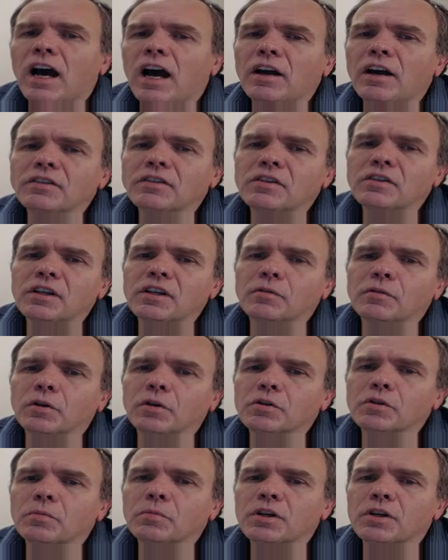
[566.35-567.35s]
I also see a
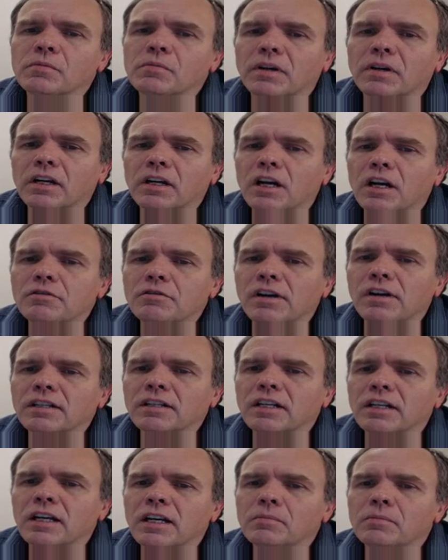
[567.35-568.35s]
gross margin by
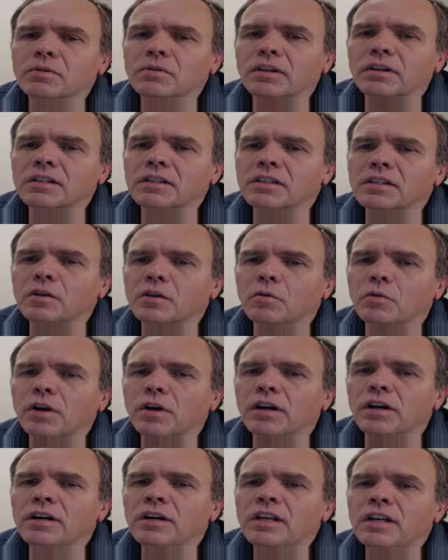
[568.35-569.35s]
contract type, so I can see
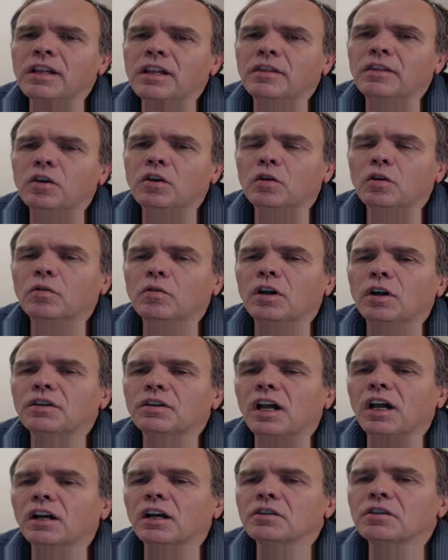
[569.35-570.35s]
where the overall
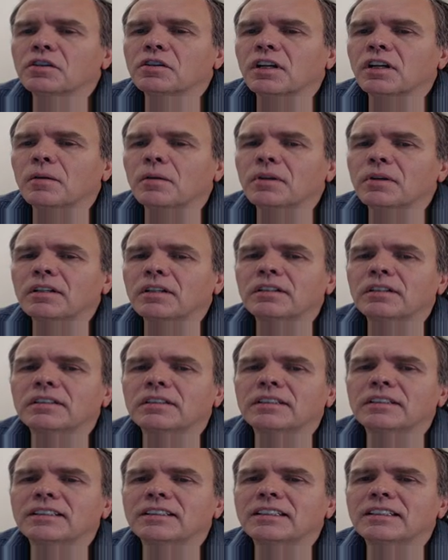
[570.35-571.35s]
dollars are coming,
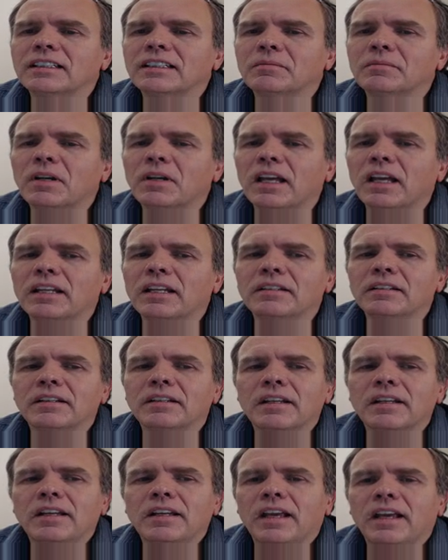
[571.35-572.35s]

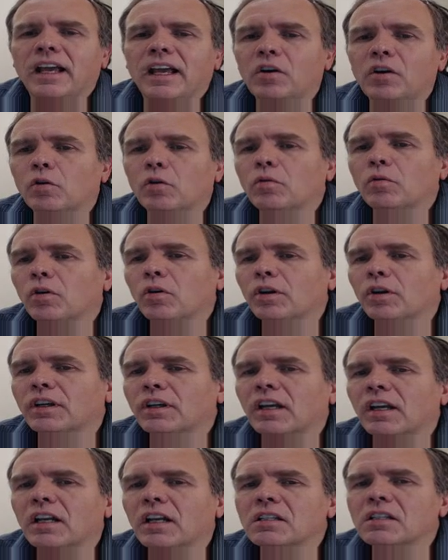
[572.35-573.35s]
and overall you
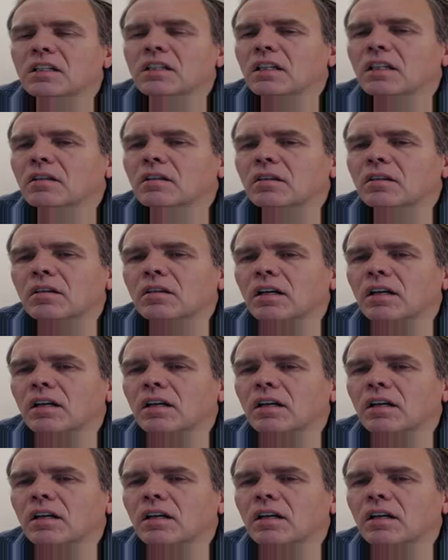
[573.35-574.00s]
can kind of see that